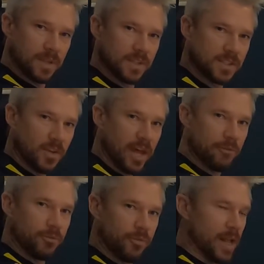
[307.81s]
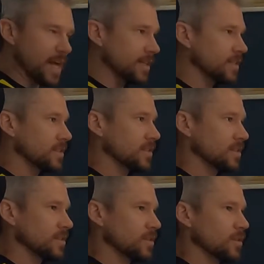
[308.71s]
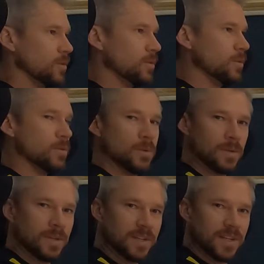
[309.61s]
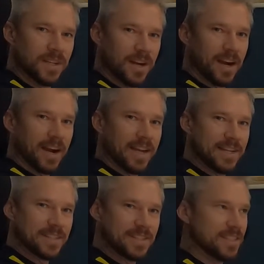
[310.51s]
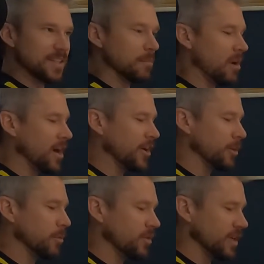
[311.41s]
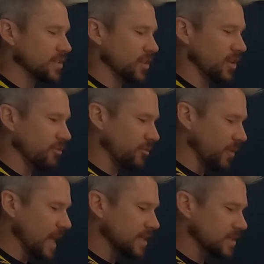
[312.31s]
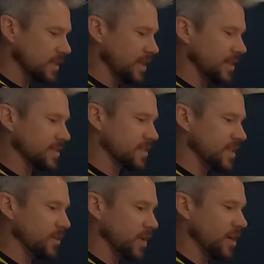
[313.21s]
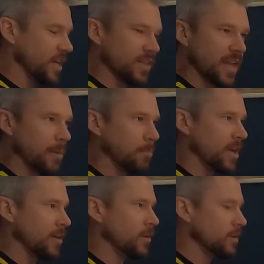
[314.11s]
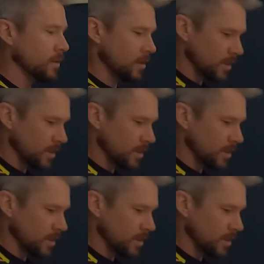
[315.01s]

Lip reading: So that flex, ooh, all right, you can see the monitor moving. So the flex in the seat whenever you hit that pedal.